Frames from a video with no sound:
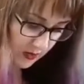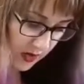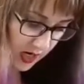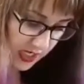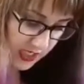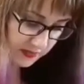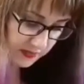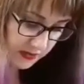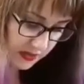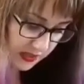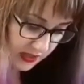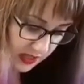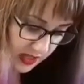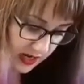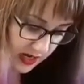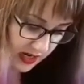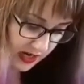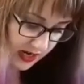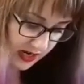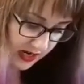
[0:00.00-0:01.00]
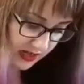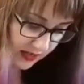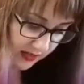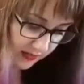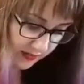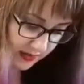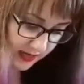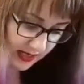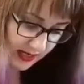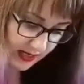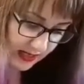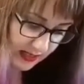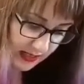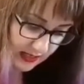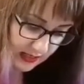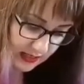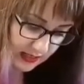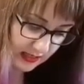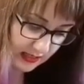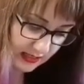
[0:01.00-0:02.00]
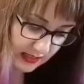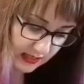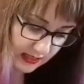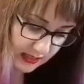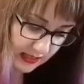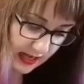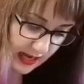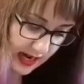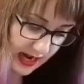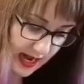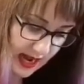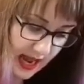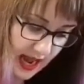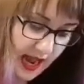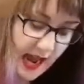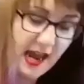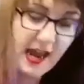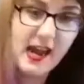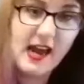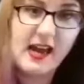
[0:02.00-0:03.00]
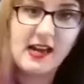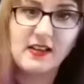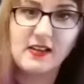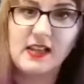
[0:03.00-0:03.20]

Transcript: washable cloth because I